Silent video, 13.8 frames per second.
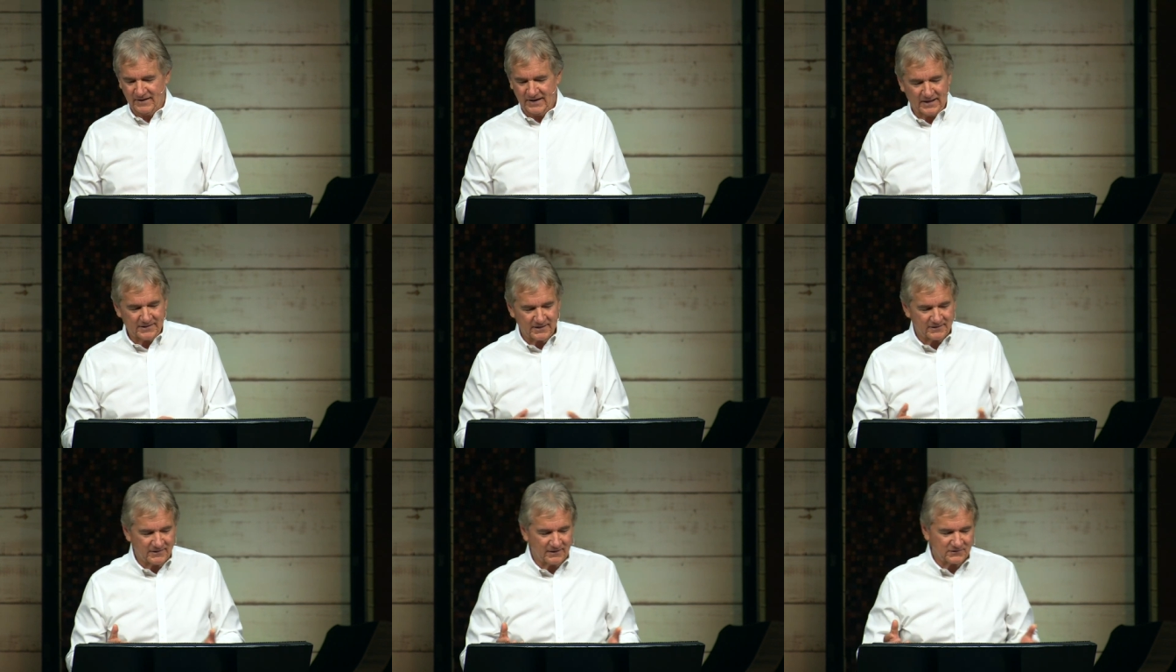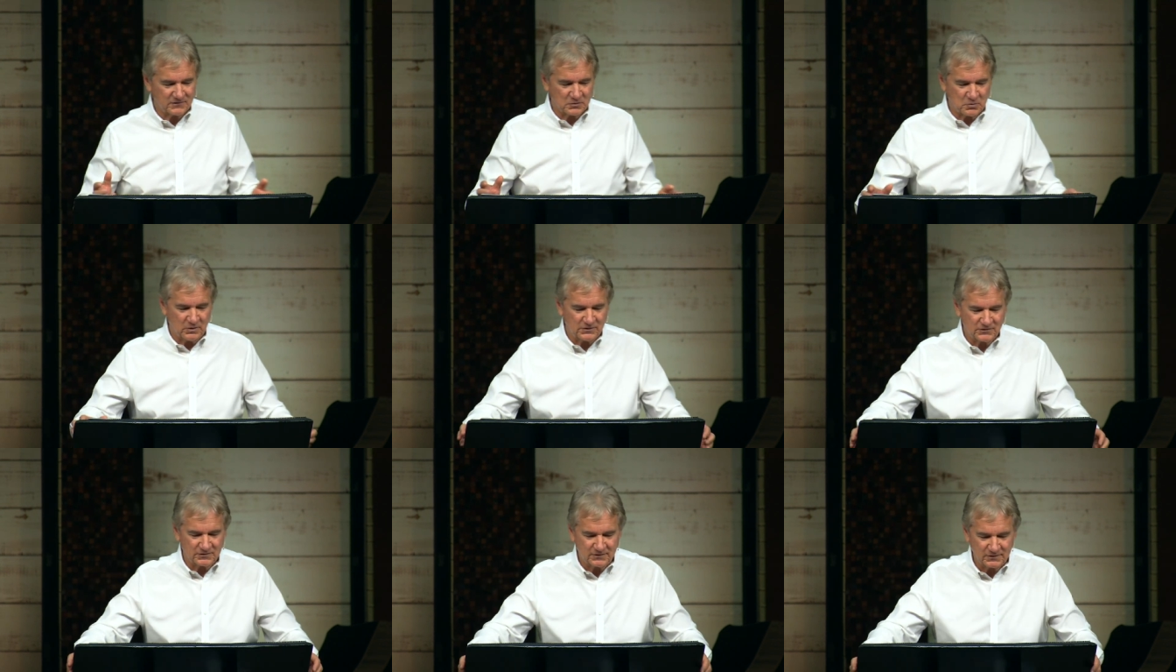And I think that's the
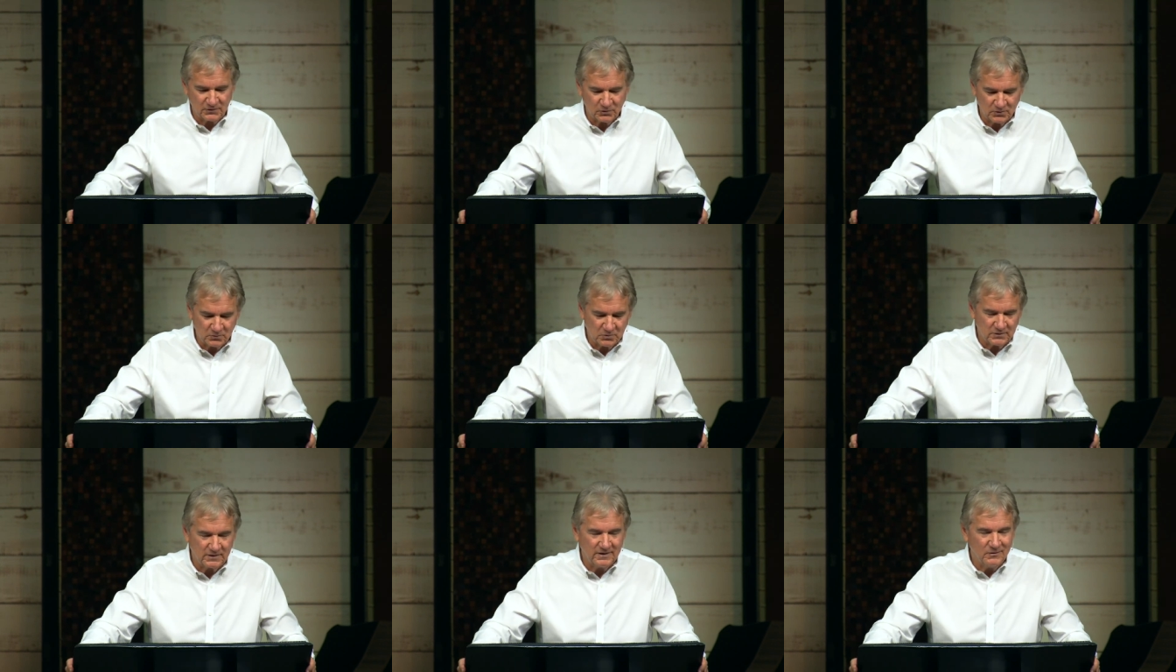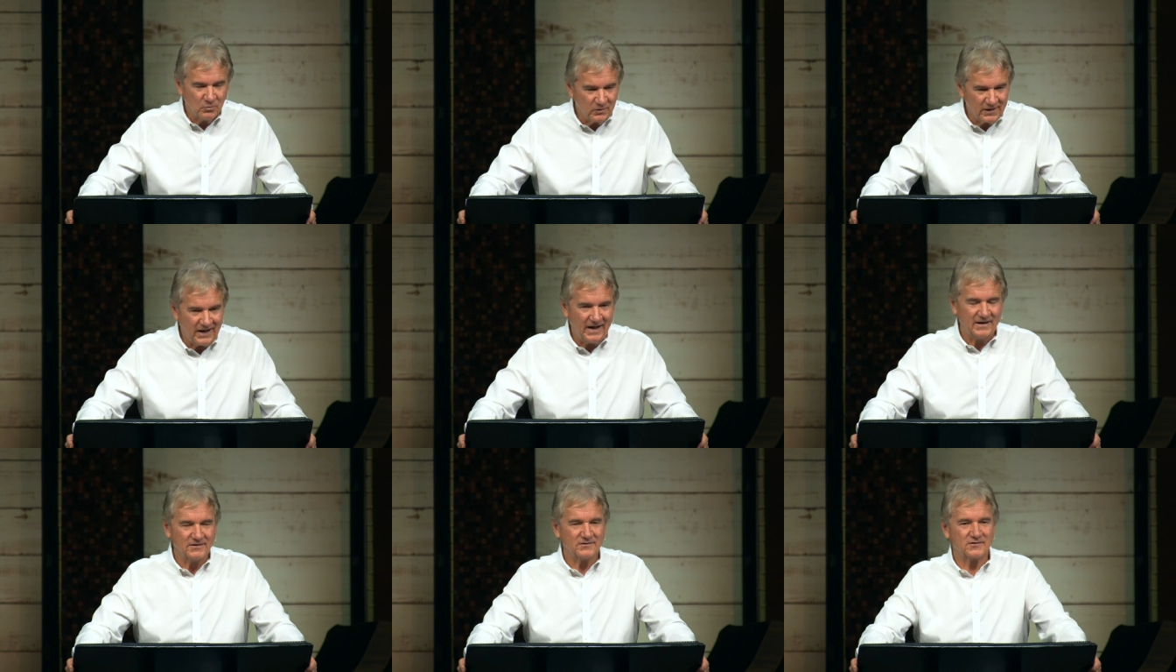question the Lord would, would
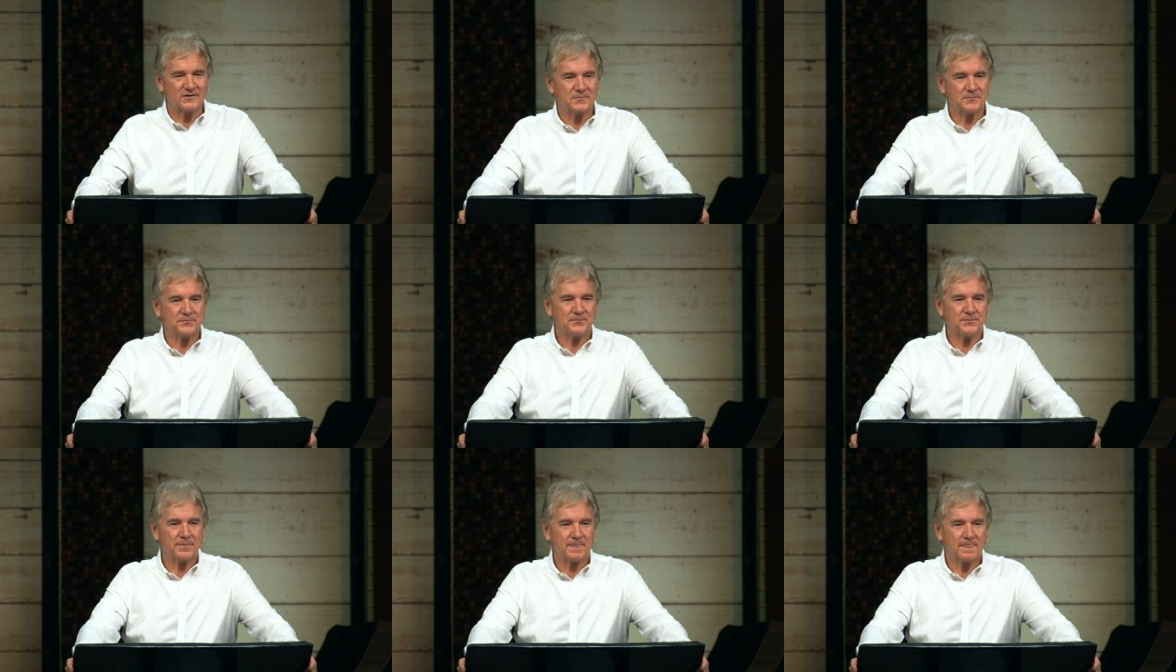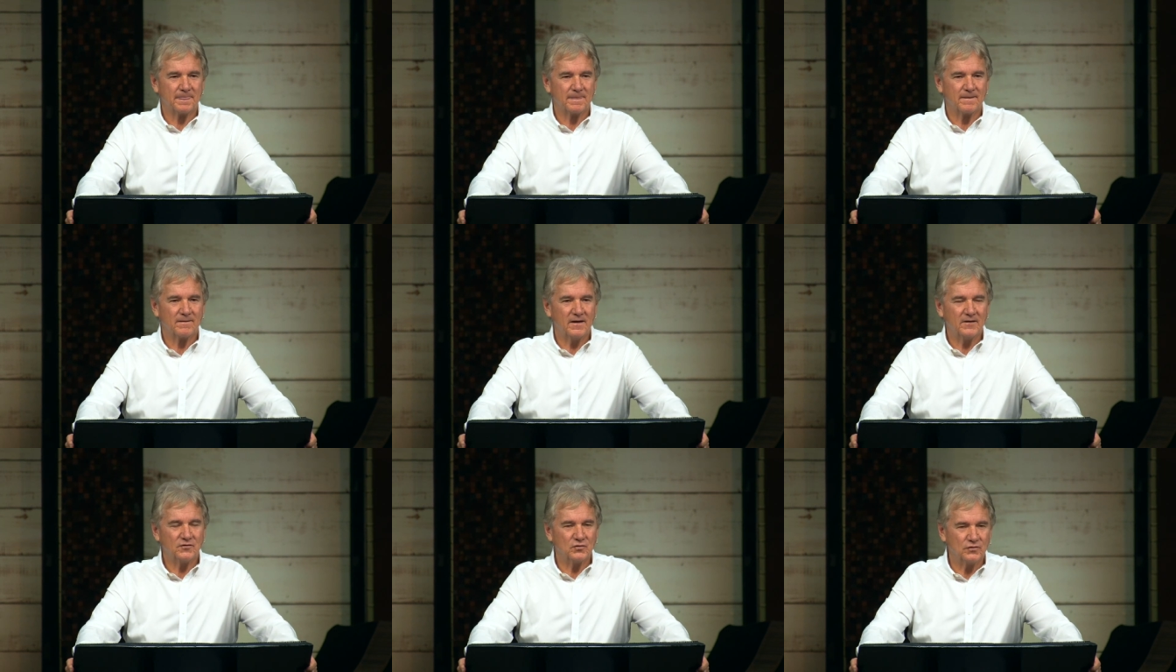ask
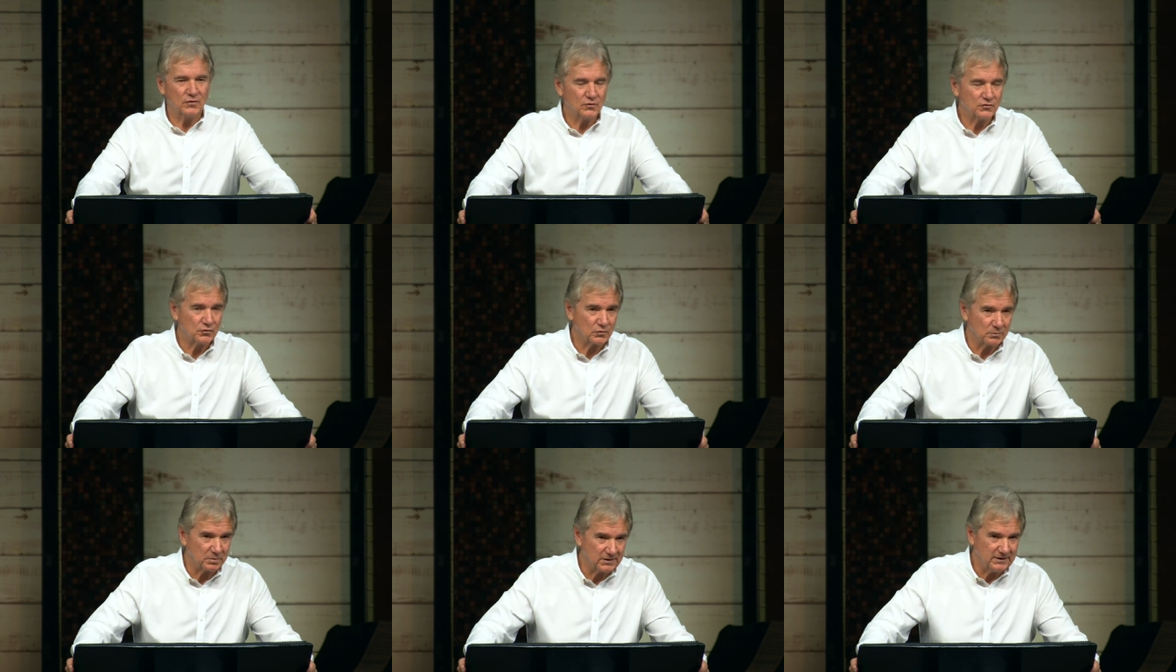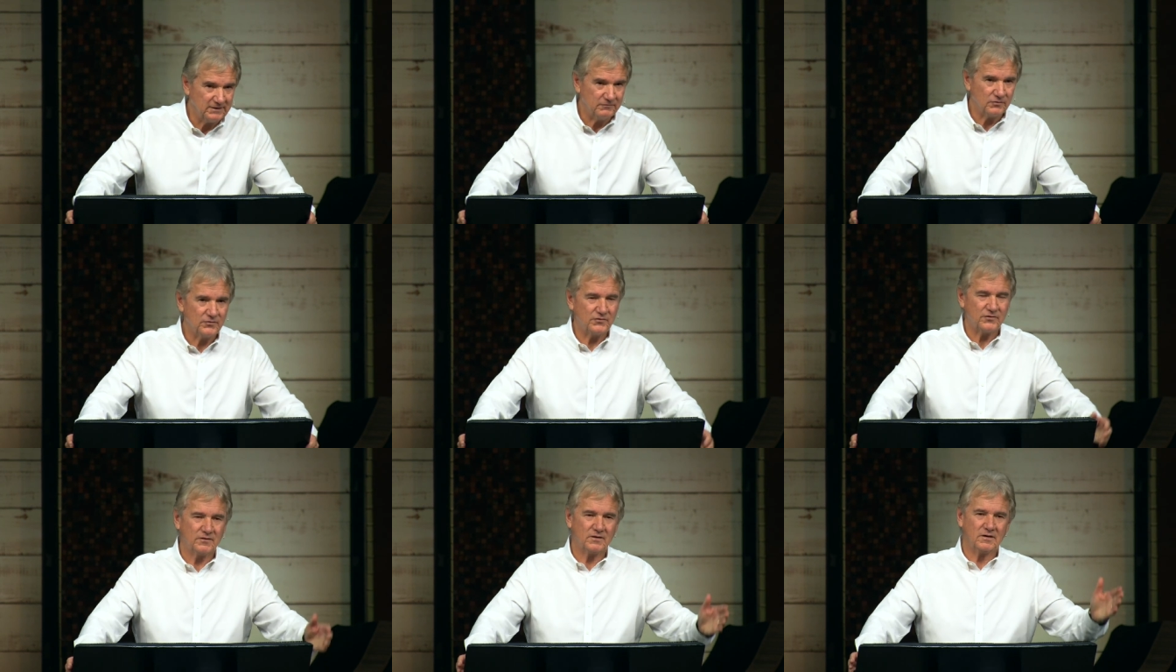to those who are
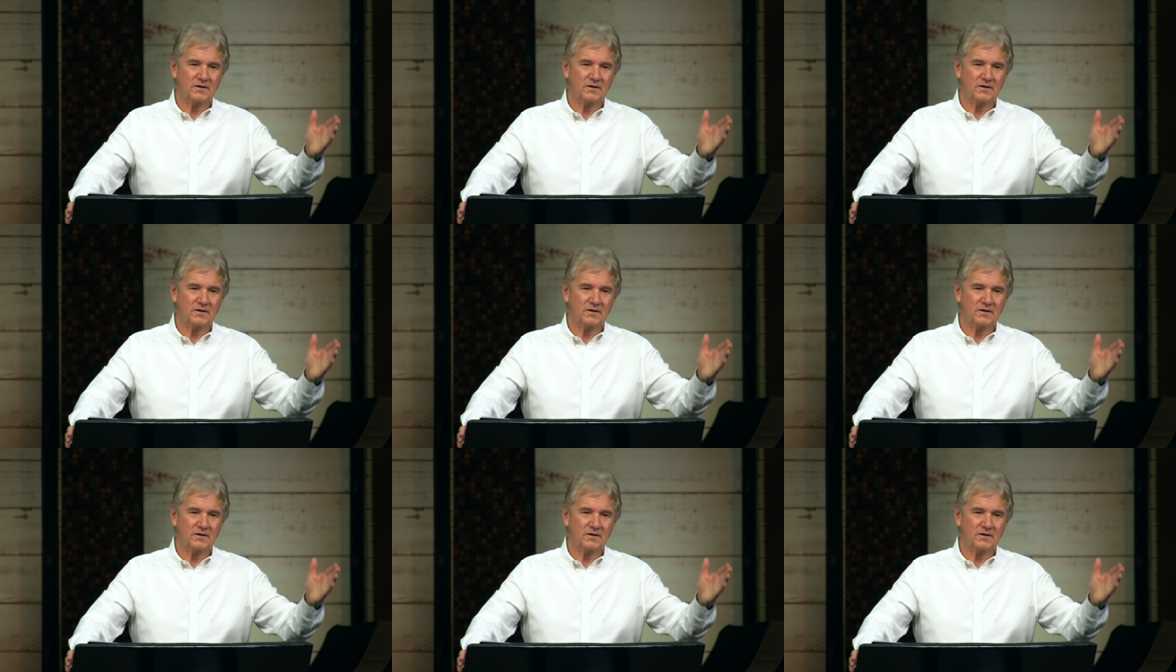believers.